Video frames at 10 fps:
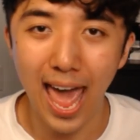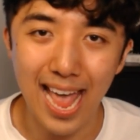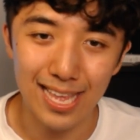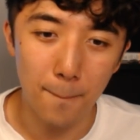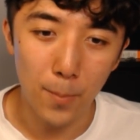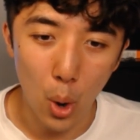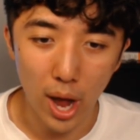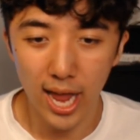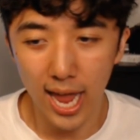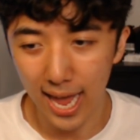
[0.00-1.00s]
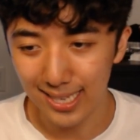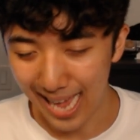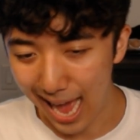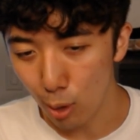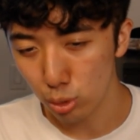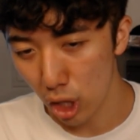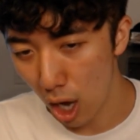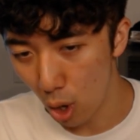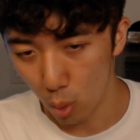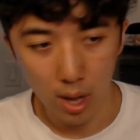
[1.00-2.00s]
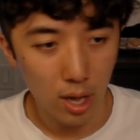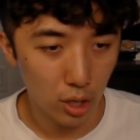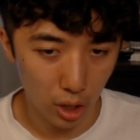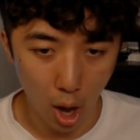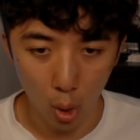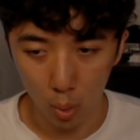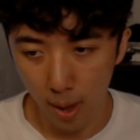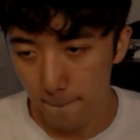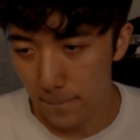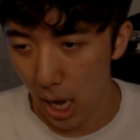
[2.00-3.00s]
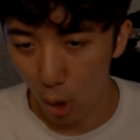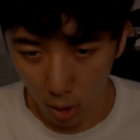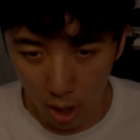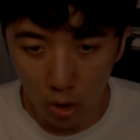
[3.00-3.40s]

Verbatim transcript: And your boy is out-toe. Go. Bo.